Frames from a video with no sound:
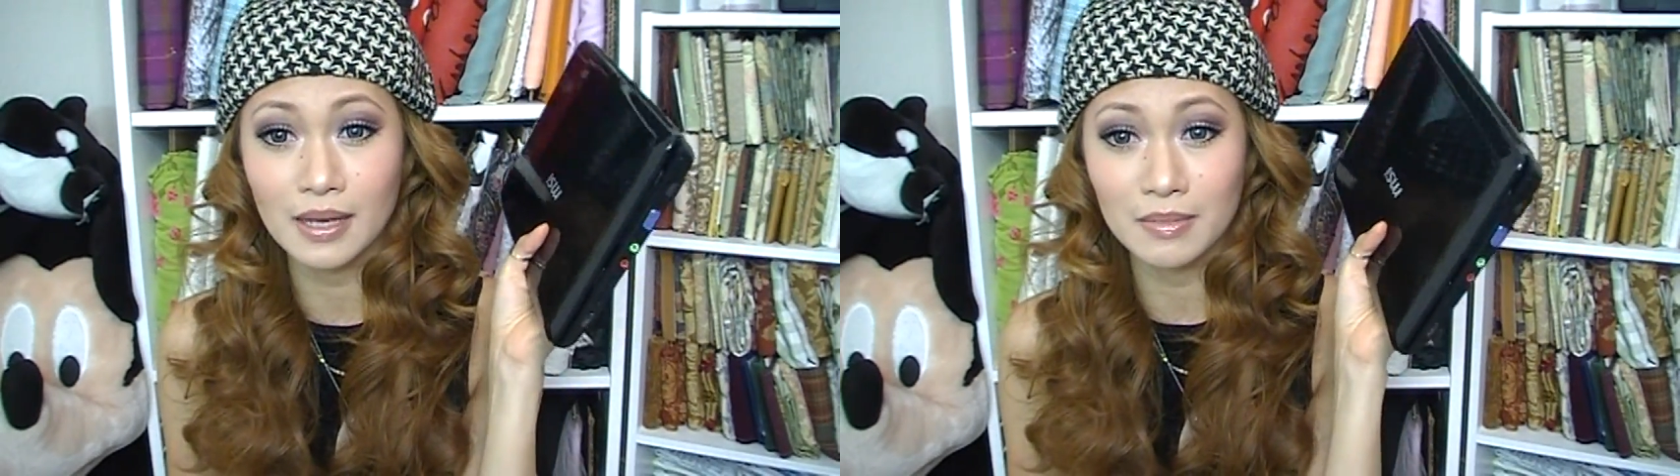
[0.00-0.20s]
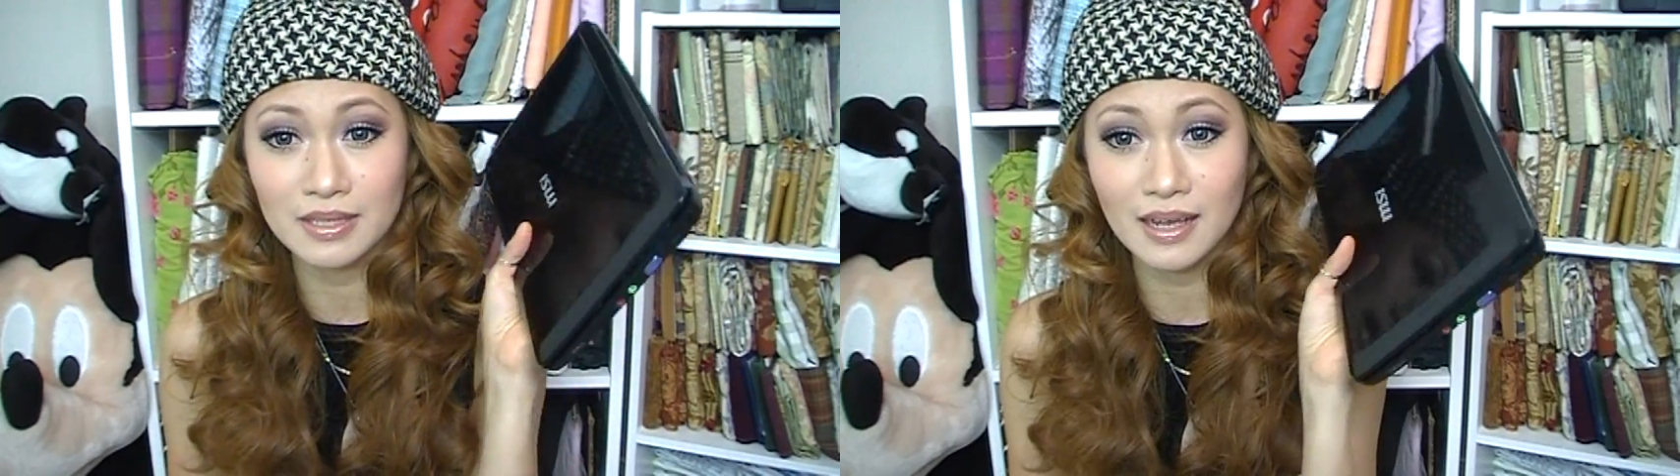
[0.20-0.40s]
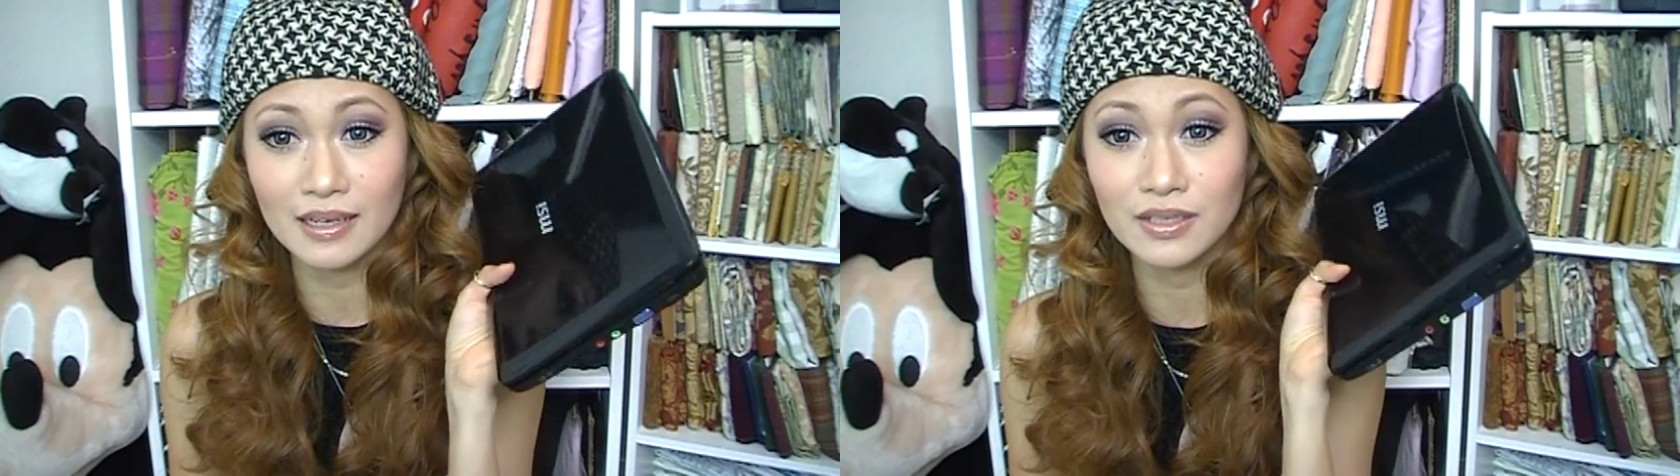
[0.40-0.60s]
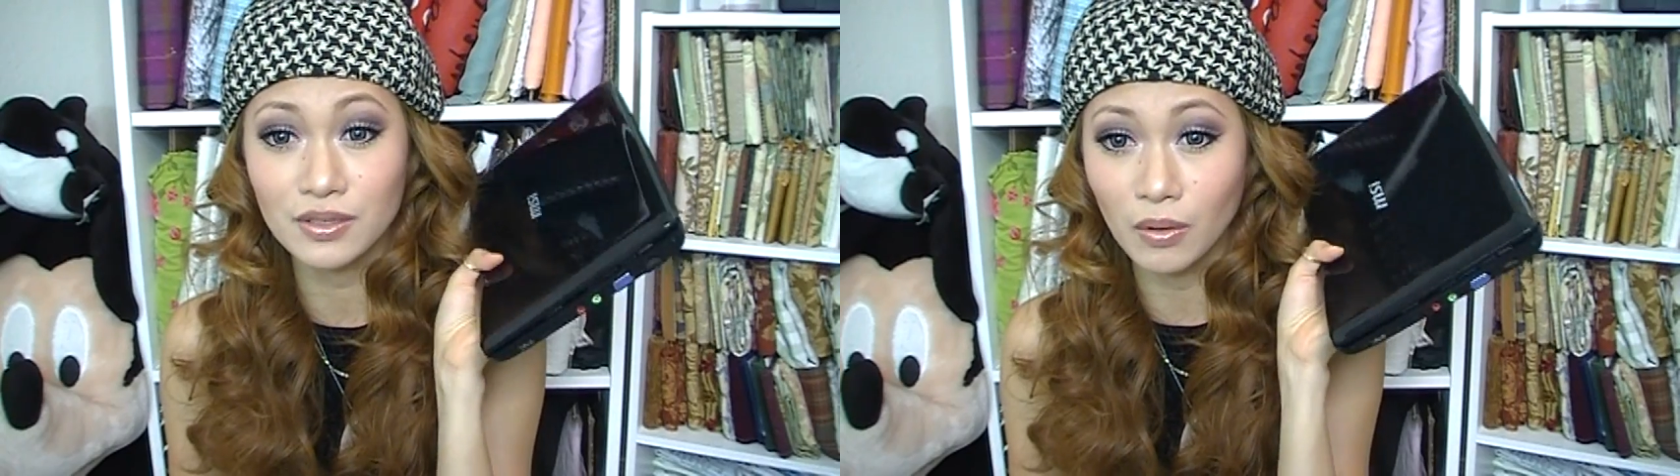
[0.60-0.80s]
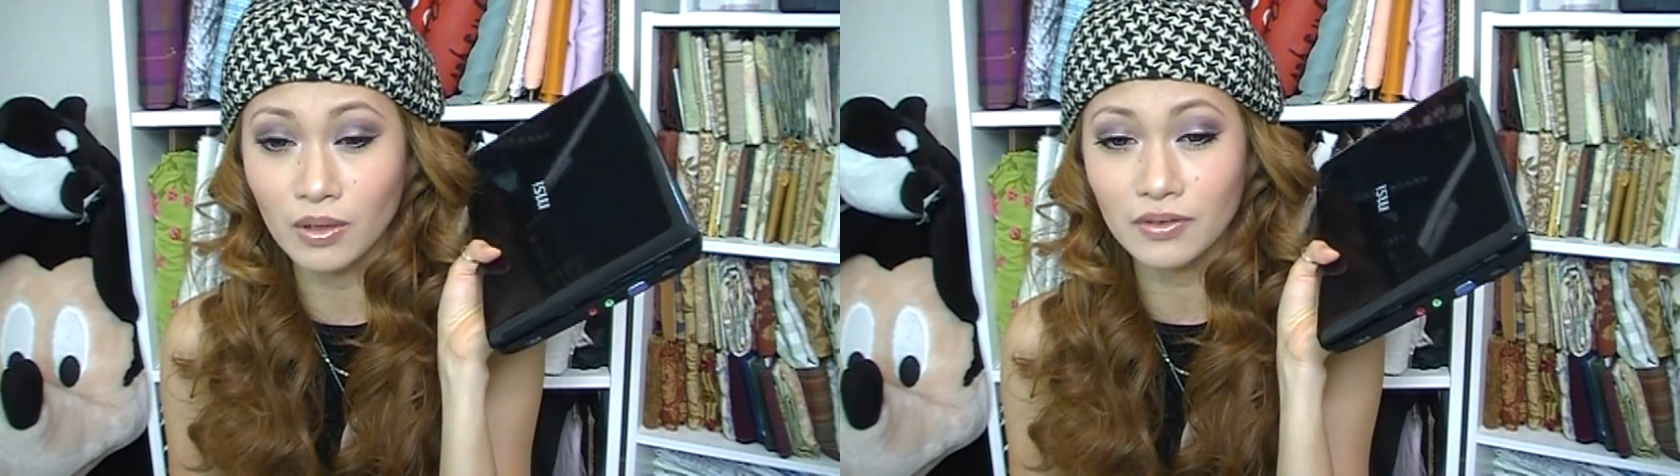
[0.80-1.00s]
MS guy
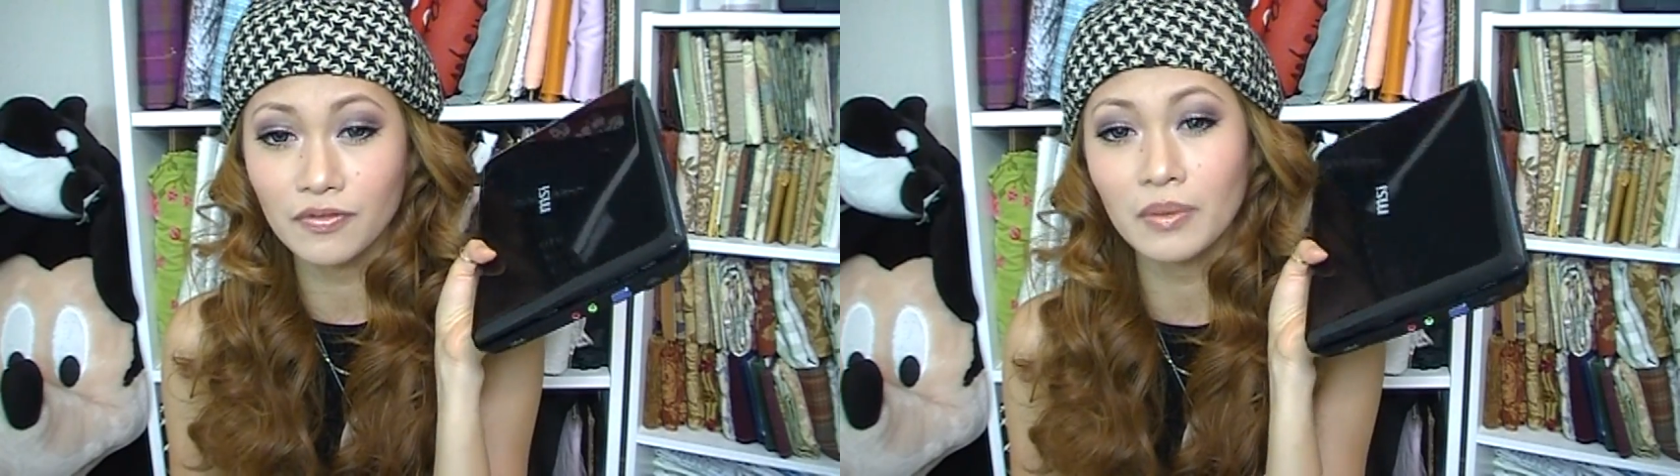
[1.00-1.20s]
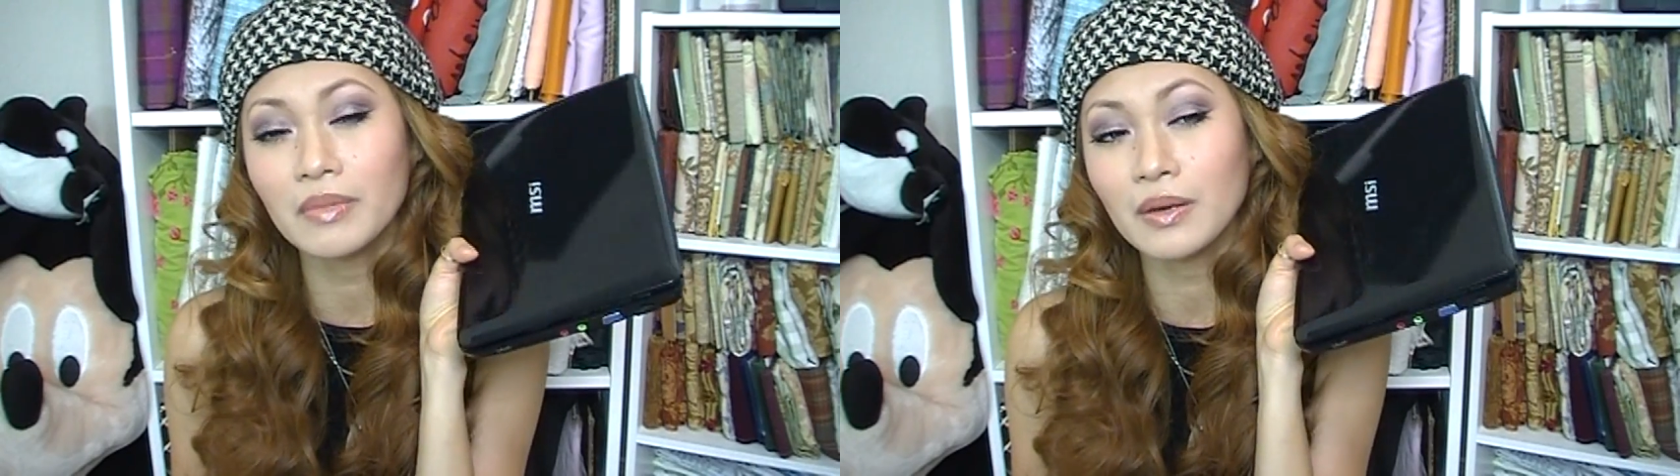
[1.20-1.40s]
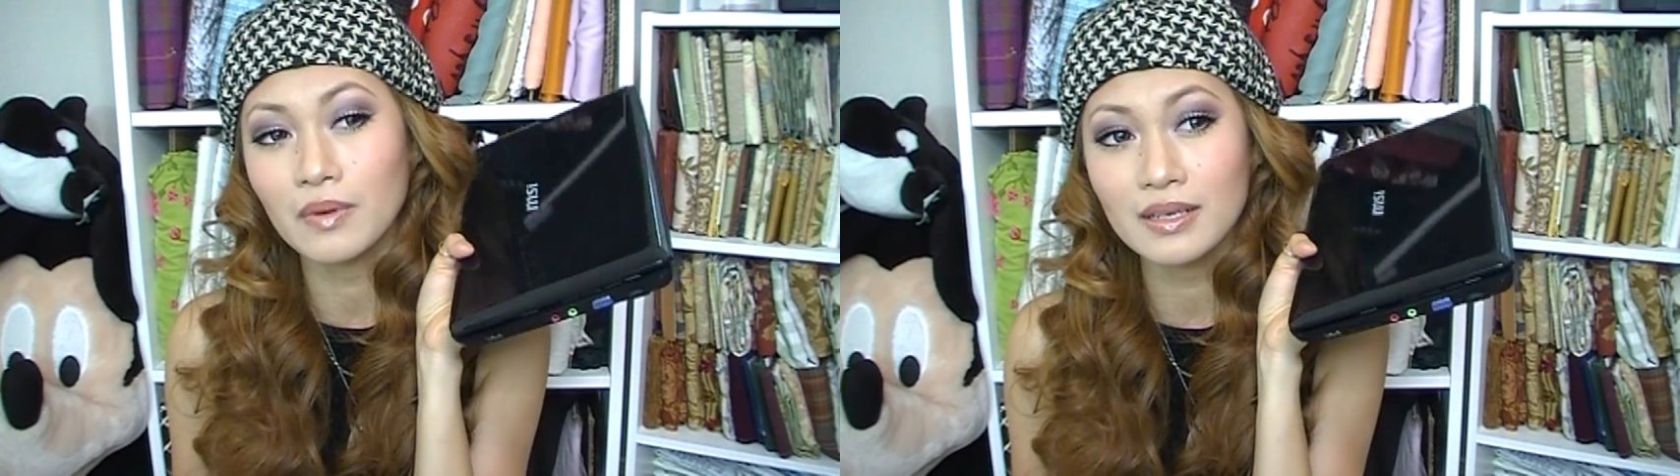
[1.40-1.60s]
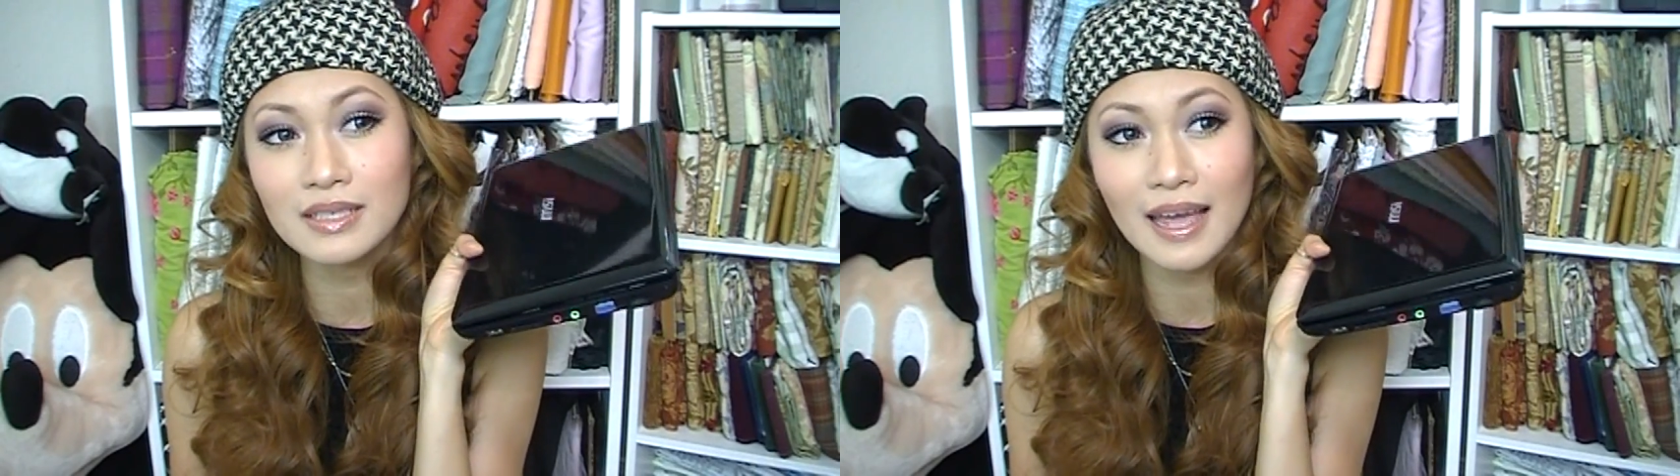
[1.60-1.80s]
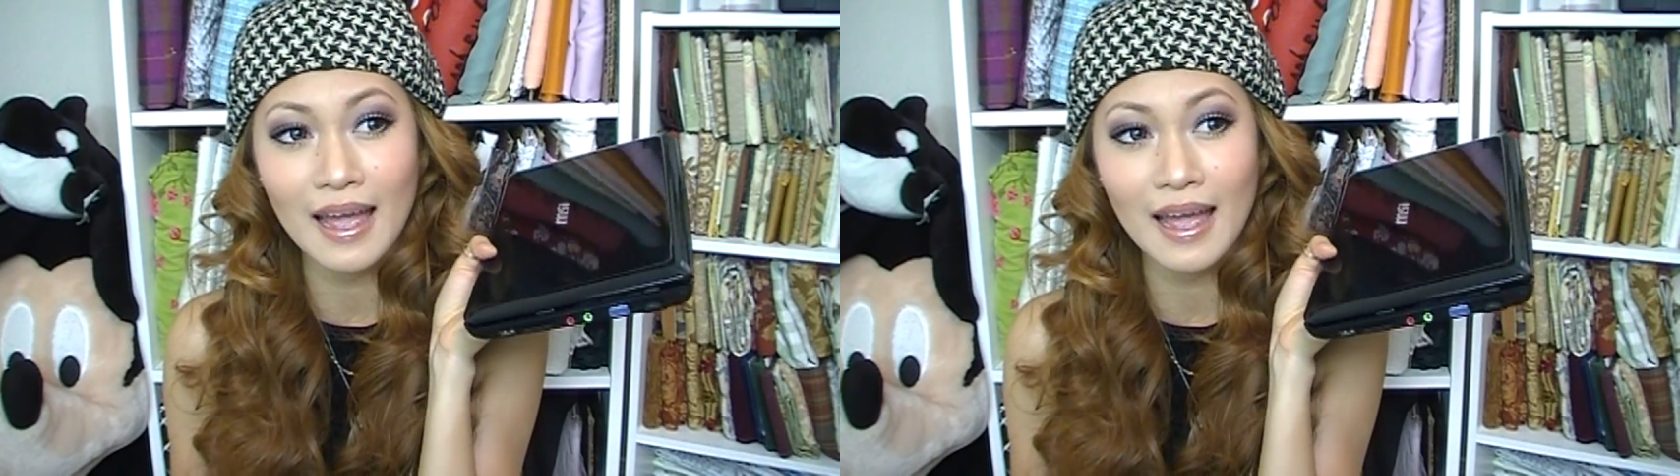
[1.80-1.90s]
stolen from me once,